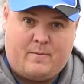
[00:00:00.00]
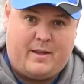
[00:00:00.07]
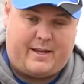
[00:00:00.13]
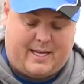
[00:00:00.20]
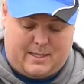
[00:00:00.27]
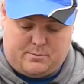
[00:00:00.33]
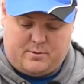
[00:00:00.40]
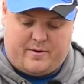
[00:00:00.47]
It
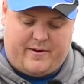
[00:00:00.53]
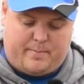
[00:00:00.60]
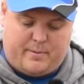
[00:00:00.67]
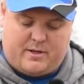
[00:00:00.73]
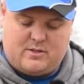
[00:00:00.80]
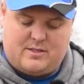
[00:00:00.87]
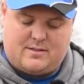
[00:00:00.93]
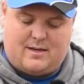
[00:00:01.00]
keeps my rig,
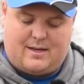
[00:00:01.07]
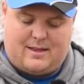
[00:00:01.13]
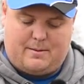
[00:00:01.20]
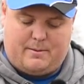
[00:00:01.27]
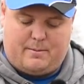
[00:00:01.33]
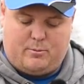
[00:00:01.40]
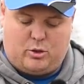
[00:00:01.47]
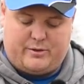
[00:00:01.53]
because it's a little
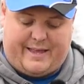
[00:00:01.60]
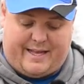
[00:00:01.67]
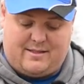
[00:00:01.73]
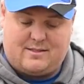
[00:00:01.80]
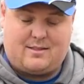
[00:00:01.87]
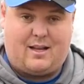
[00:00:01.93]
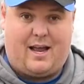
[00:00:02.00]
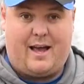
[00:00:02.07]
bit more
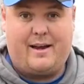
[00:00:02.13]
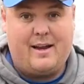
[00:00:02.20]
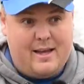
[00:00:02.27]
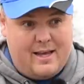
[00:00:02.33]
dense, the line,